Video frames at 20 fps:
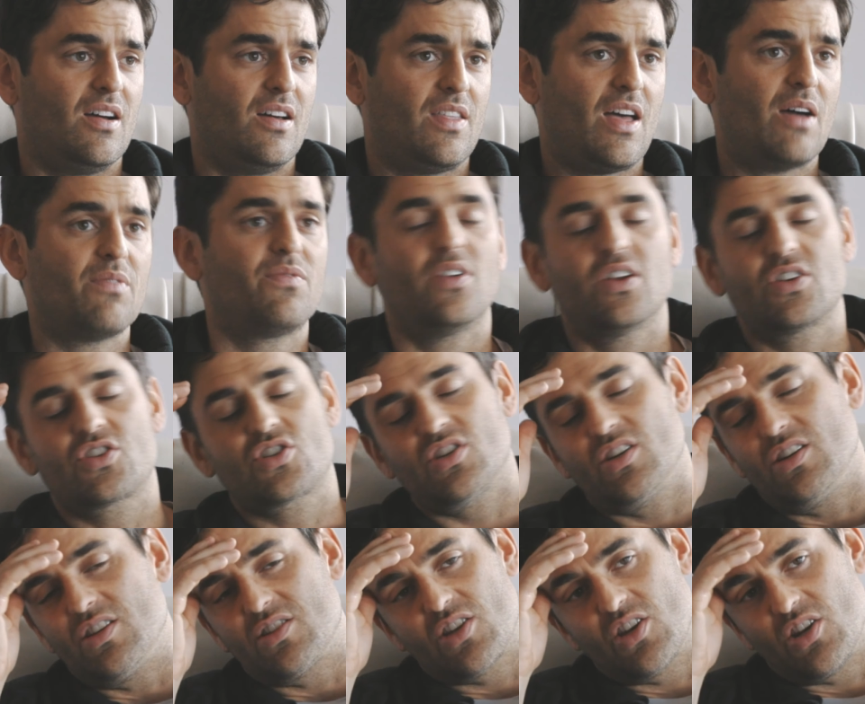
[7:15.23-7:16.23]
that
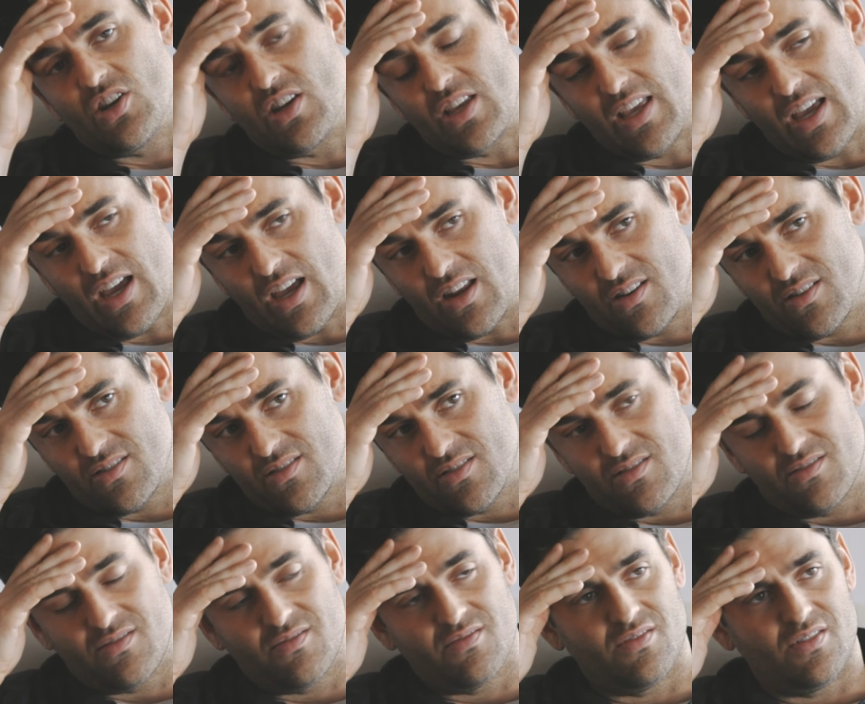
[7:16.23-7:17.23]
fish is going to get,
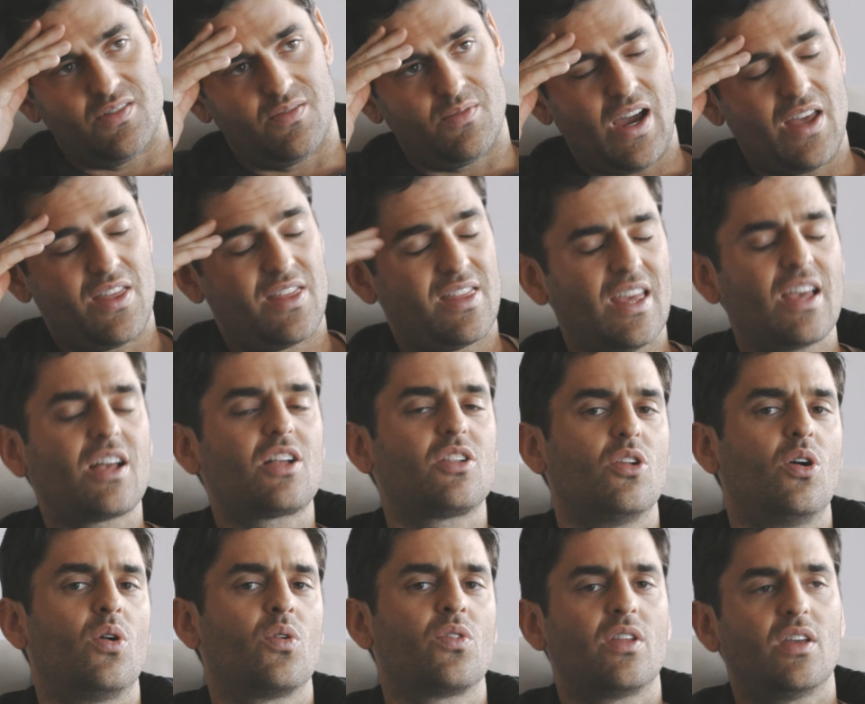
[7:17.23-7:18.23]
I think,
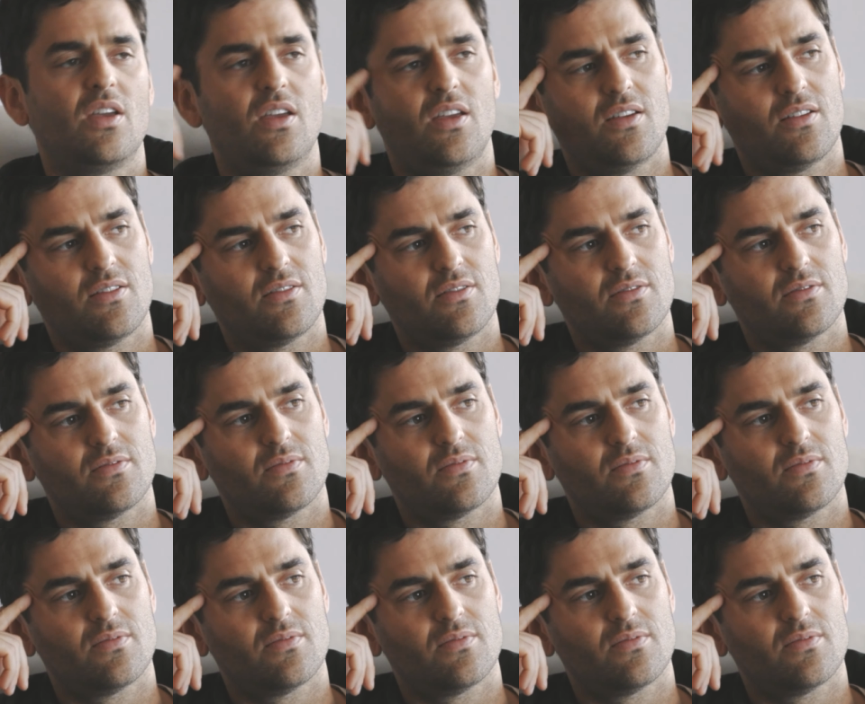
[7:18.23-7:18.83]
lonely,